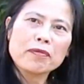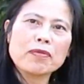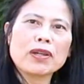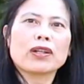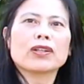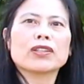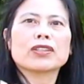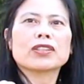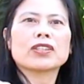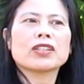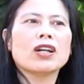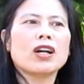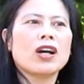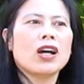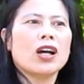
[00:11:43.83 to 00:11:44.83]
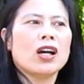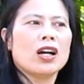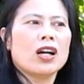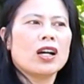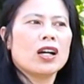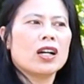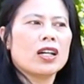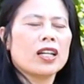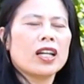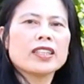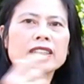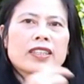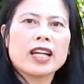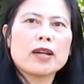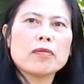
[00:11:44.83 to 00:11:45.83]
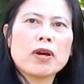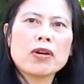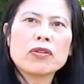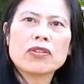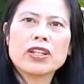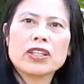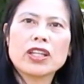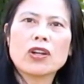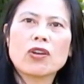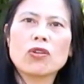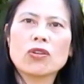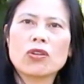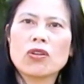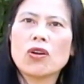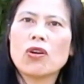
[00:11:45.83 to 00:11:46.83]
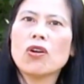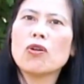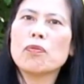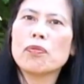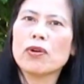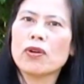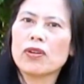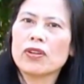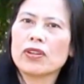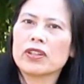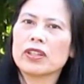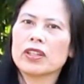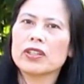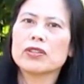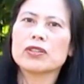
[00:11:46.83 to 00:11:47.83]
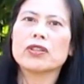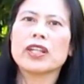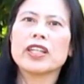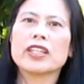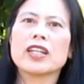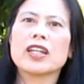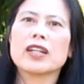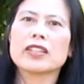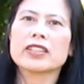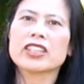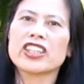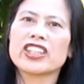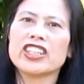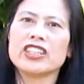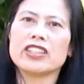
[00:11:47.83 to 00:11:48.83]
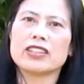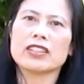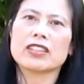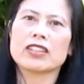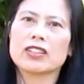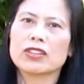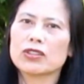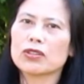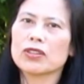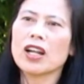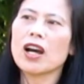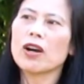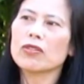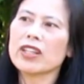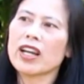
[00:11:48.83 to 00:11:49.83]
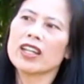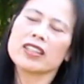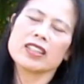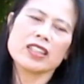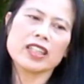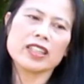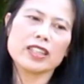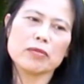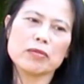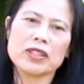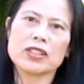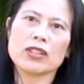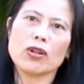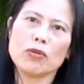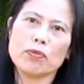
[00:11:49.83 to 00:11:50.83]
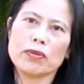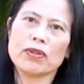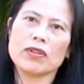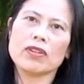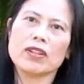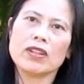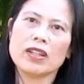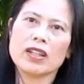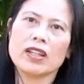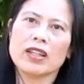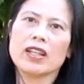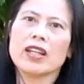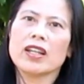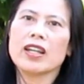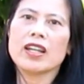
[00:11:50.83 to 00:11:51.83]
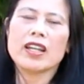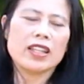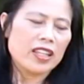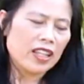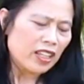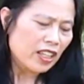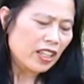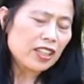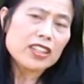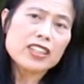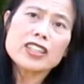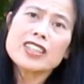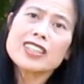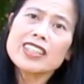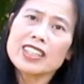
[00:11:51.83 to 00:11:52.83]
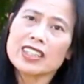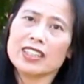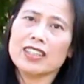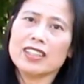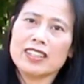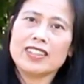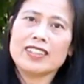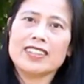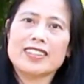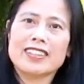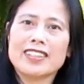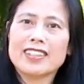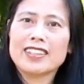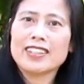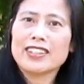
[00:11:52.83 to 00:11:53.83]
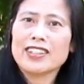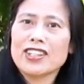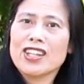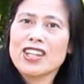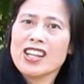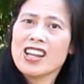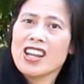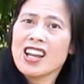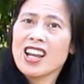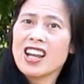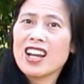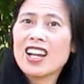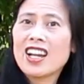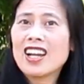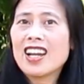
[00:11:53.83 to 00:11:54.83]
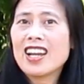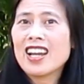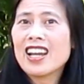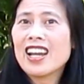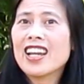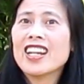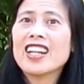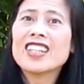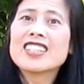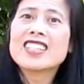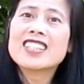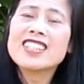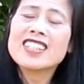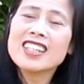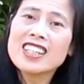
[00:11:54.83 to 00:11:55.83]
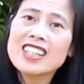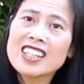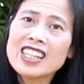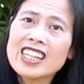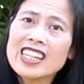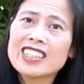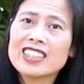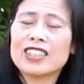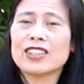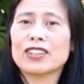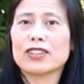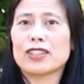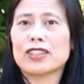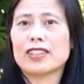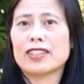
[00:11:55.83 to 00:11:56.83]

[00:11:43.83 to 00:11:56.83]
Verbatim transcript: Because uh, last time I already cooked opo, you know, in the sardines. So now the alternative is opo. And then it turned good. It was really good. I had it's two delicious. servings.